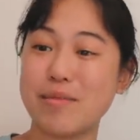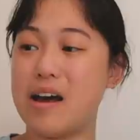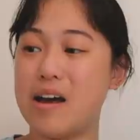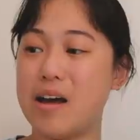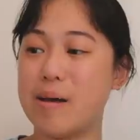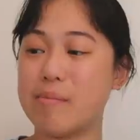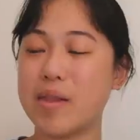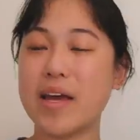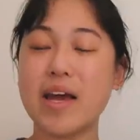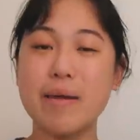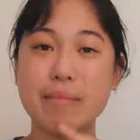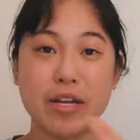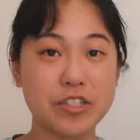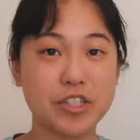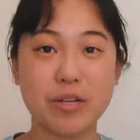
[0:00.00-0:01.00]
Um, like I
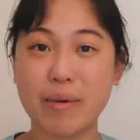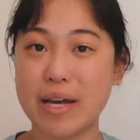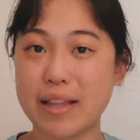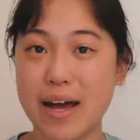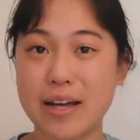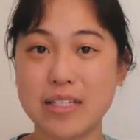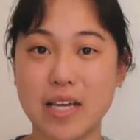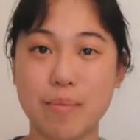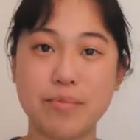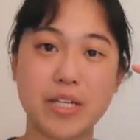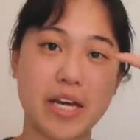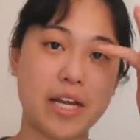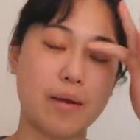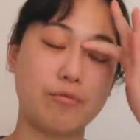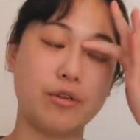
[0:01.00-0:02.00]
mentioned in my last
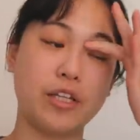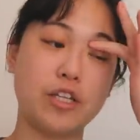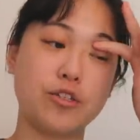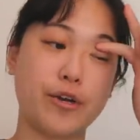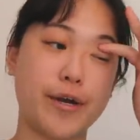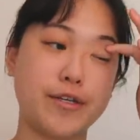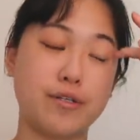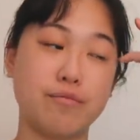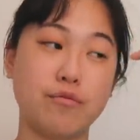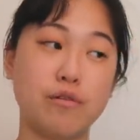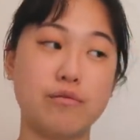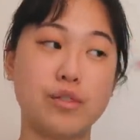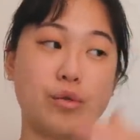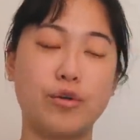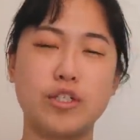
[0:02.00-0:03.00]
update, I'm really trying to
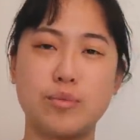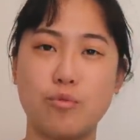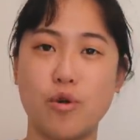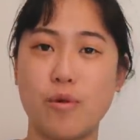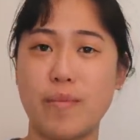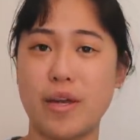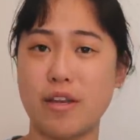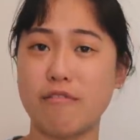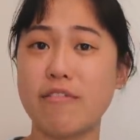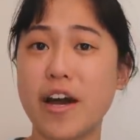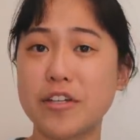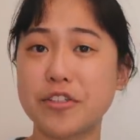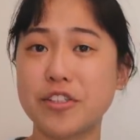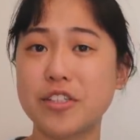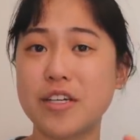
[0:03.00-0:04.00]
move towards more
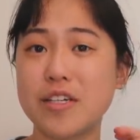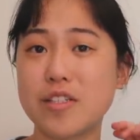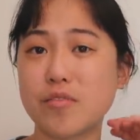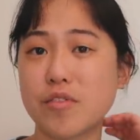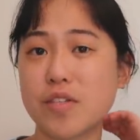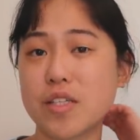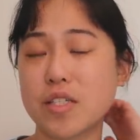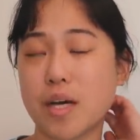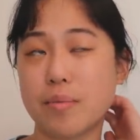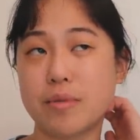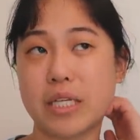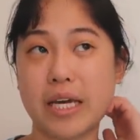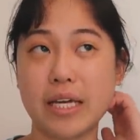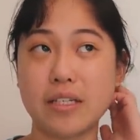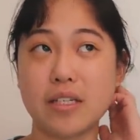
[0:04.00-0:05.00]
manufactured goods for this
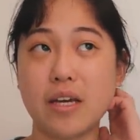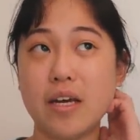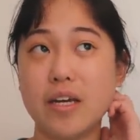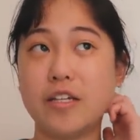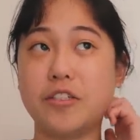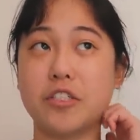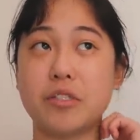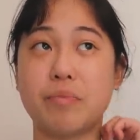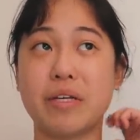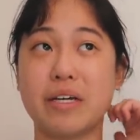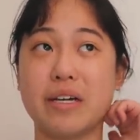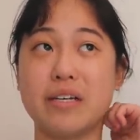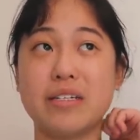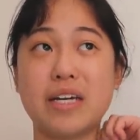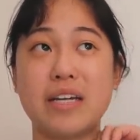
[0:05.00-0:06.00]
update just
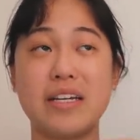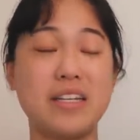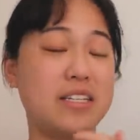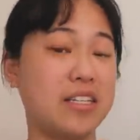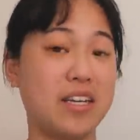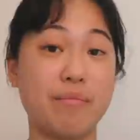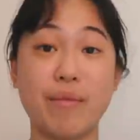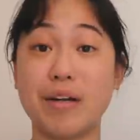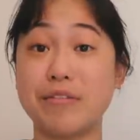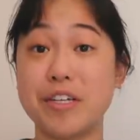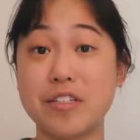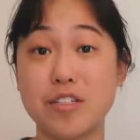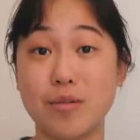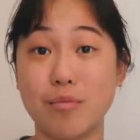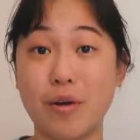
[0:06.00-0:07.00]
because I need to give my
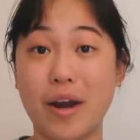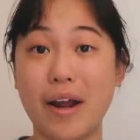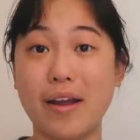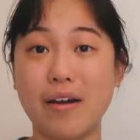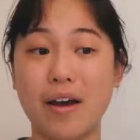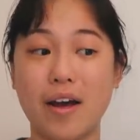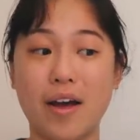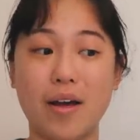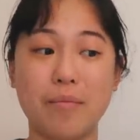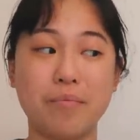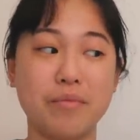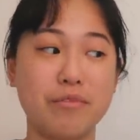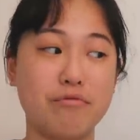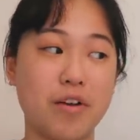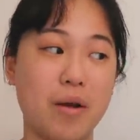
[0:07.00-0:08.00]
wrist a break
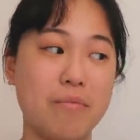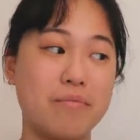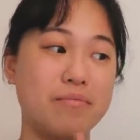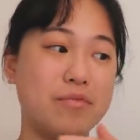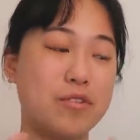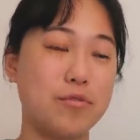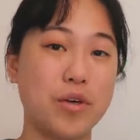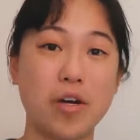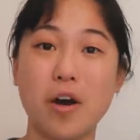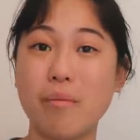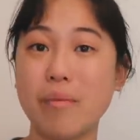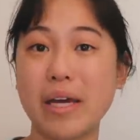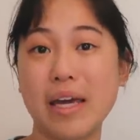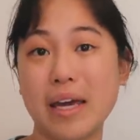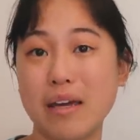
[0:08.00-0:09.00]
um, from doing all
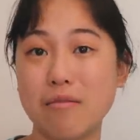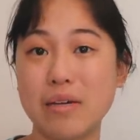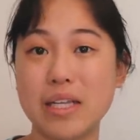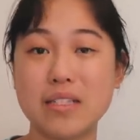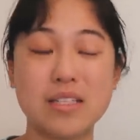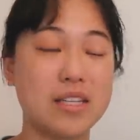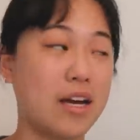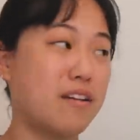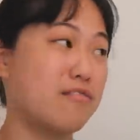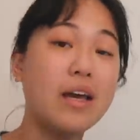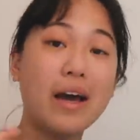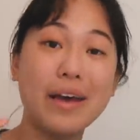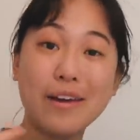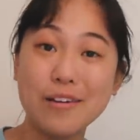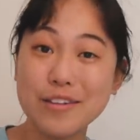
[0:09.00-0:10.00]
my handmade stuff.
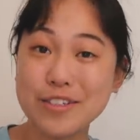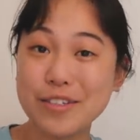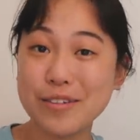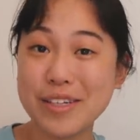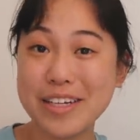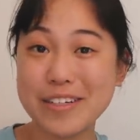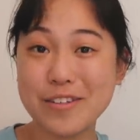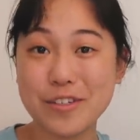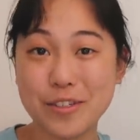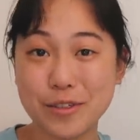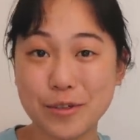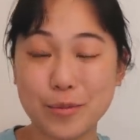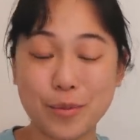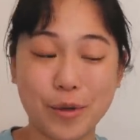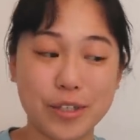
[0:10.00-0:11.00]
I also need
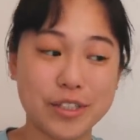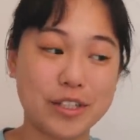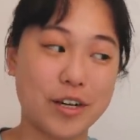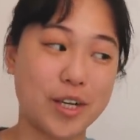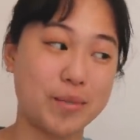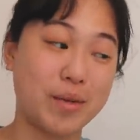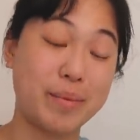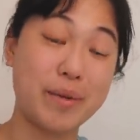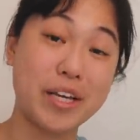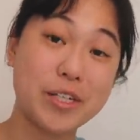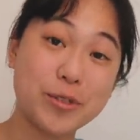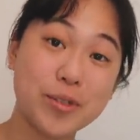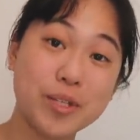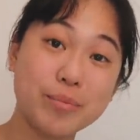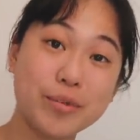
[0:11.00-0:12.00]
to work on my
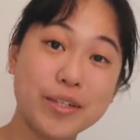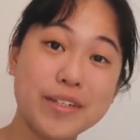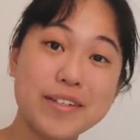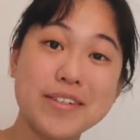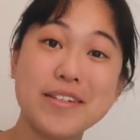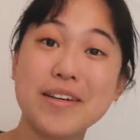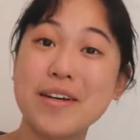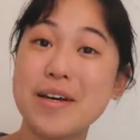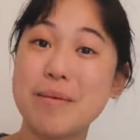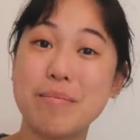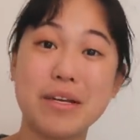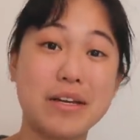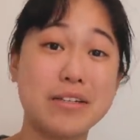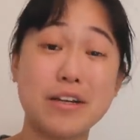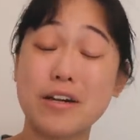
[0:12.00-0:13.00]
Patreon print
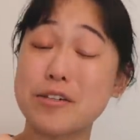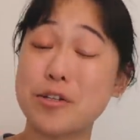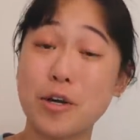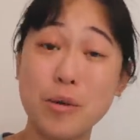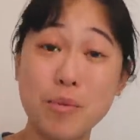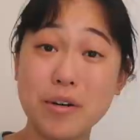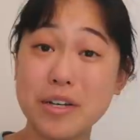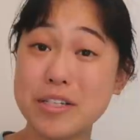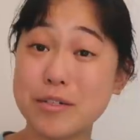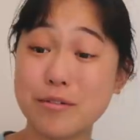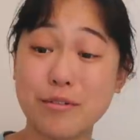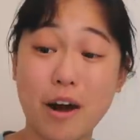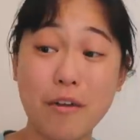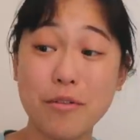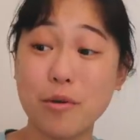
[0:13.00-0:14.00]
because October is
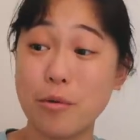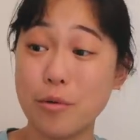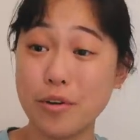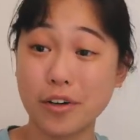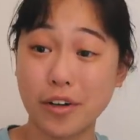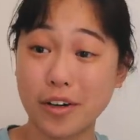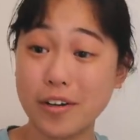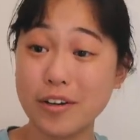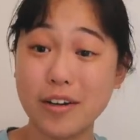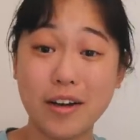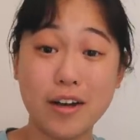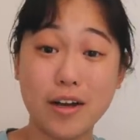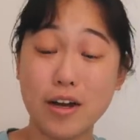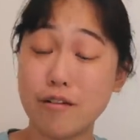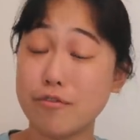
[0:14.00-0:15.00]
around the corner
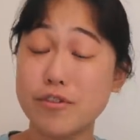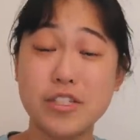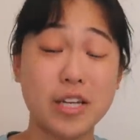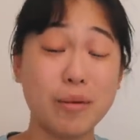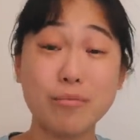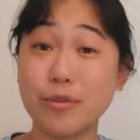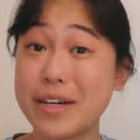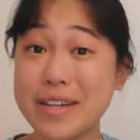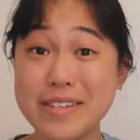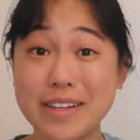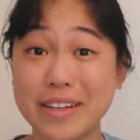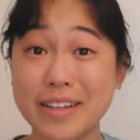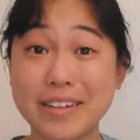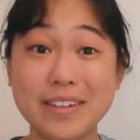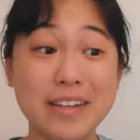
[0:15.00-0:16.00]
for some
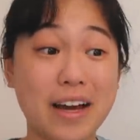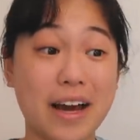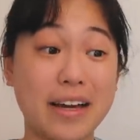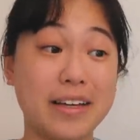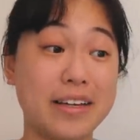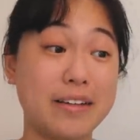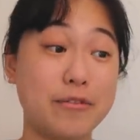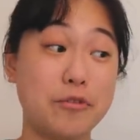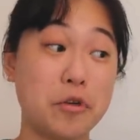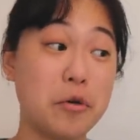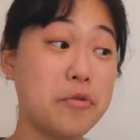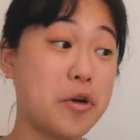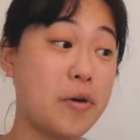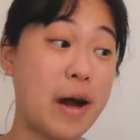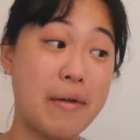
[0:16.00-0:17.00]
reason i
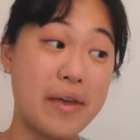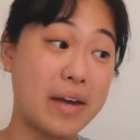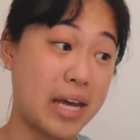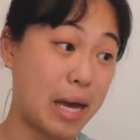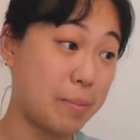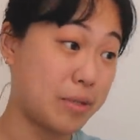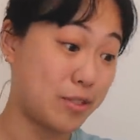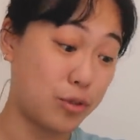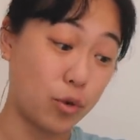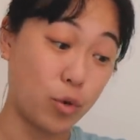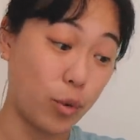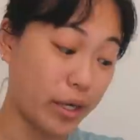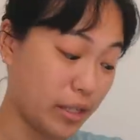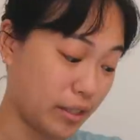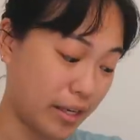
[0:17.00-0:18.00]
don't know how that happened so
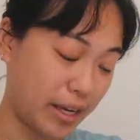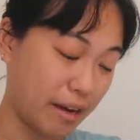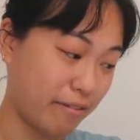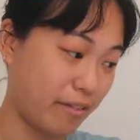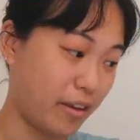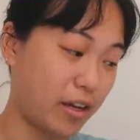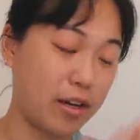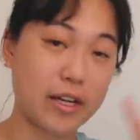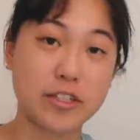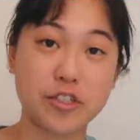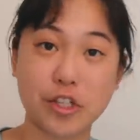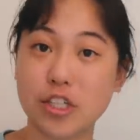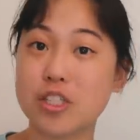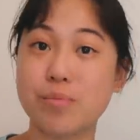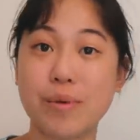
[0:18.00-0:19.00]
quickly i feel like it
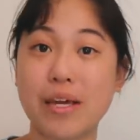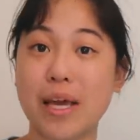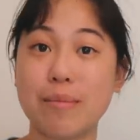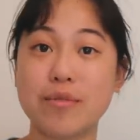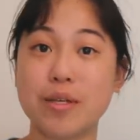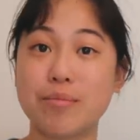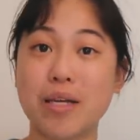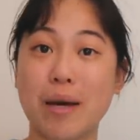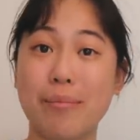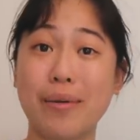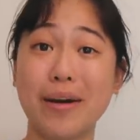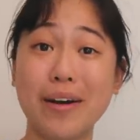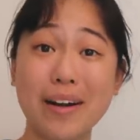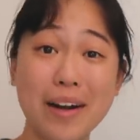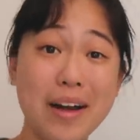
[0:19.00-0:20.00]
just became
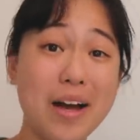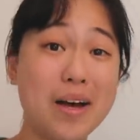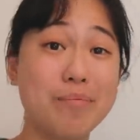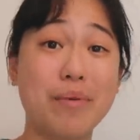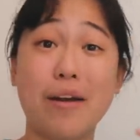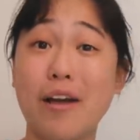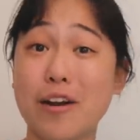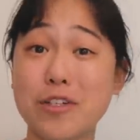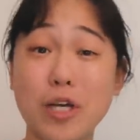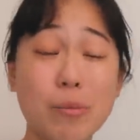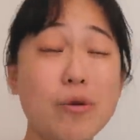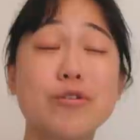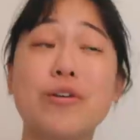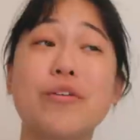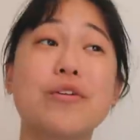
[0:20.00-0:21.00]
september but
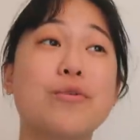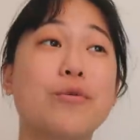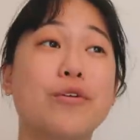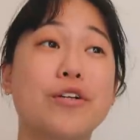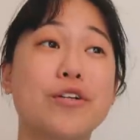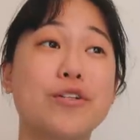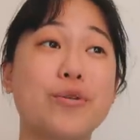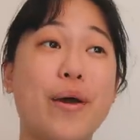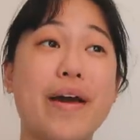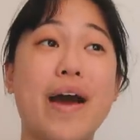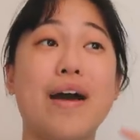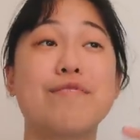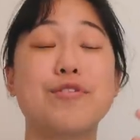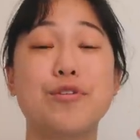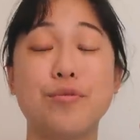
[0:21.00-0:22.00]
october's around the corner so i
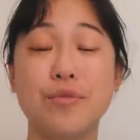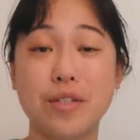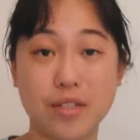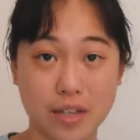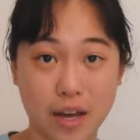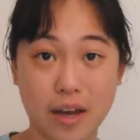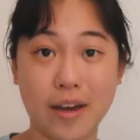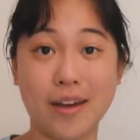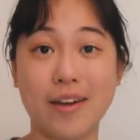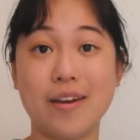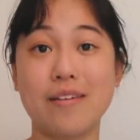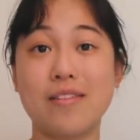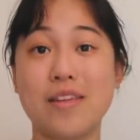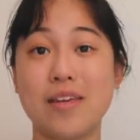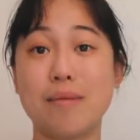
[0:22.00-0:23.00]
have to
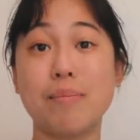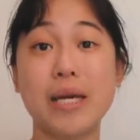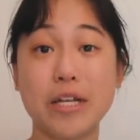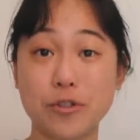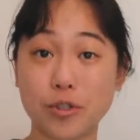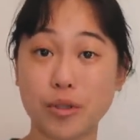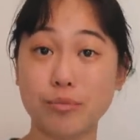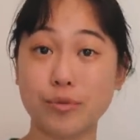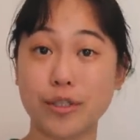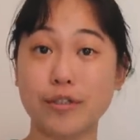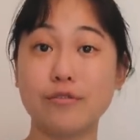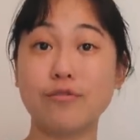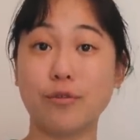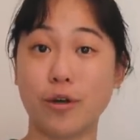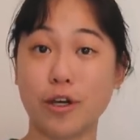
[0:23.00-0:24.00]
design the patreon
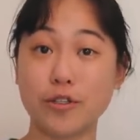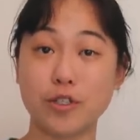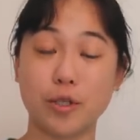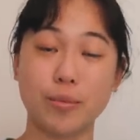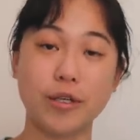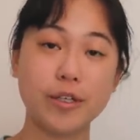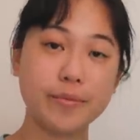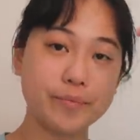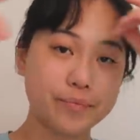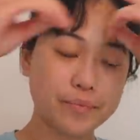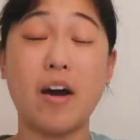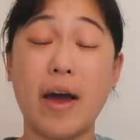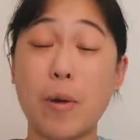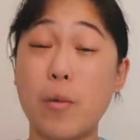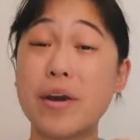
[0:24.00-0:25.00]
print for october
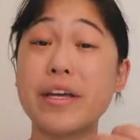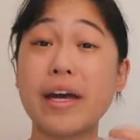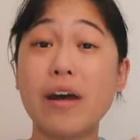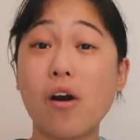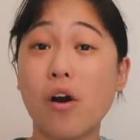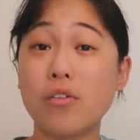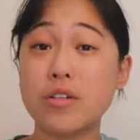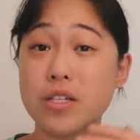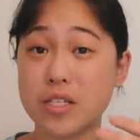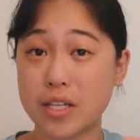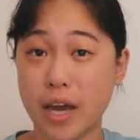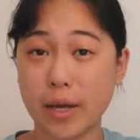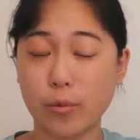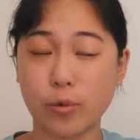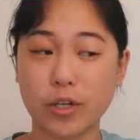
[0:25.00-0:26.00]
i want to get all the
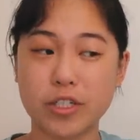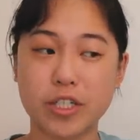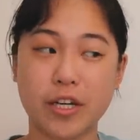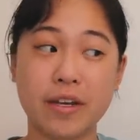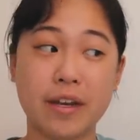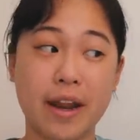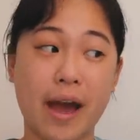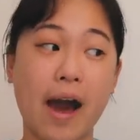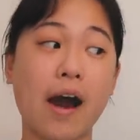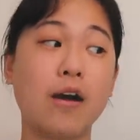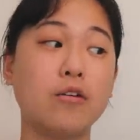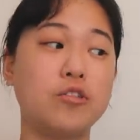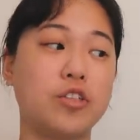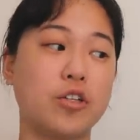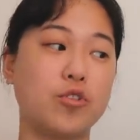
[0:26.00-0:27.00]
design work done
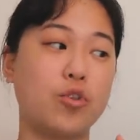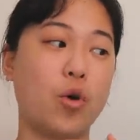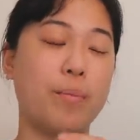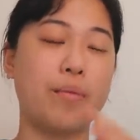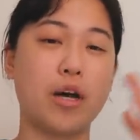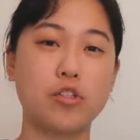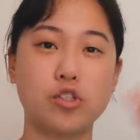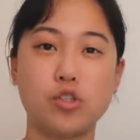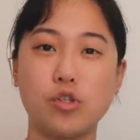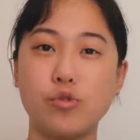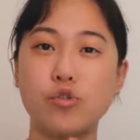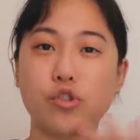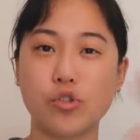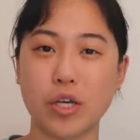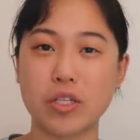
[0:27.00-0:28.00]
now just so i'm not
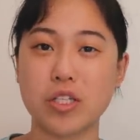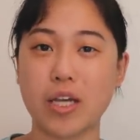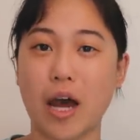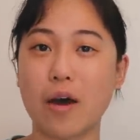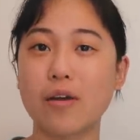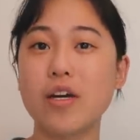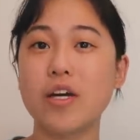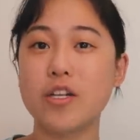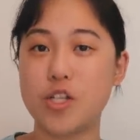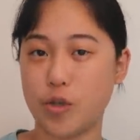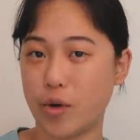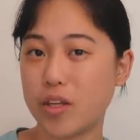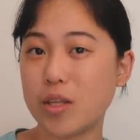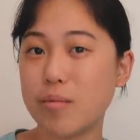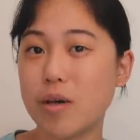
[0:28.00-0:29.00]
too stressed out
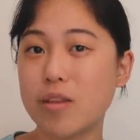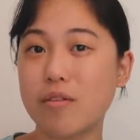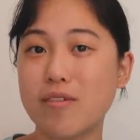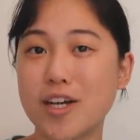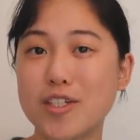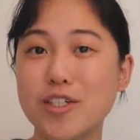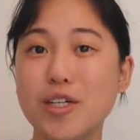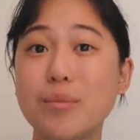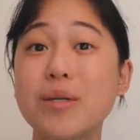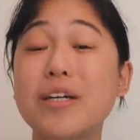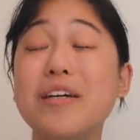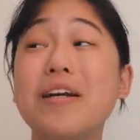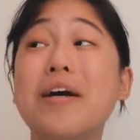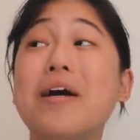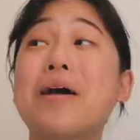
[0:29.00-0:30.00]
during the month of
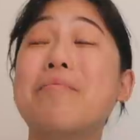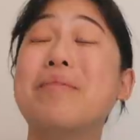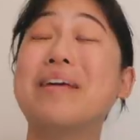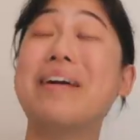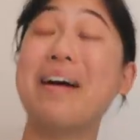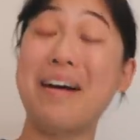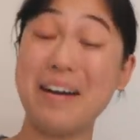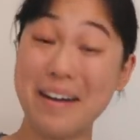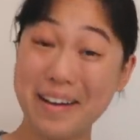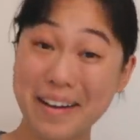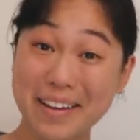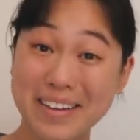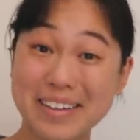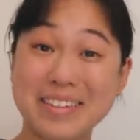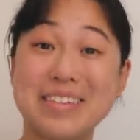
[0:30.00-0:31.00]
october
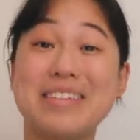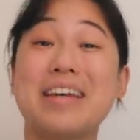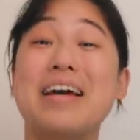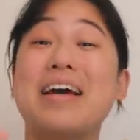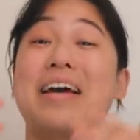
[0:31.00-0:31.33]
because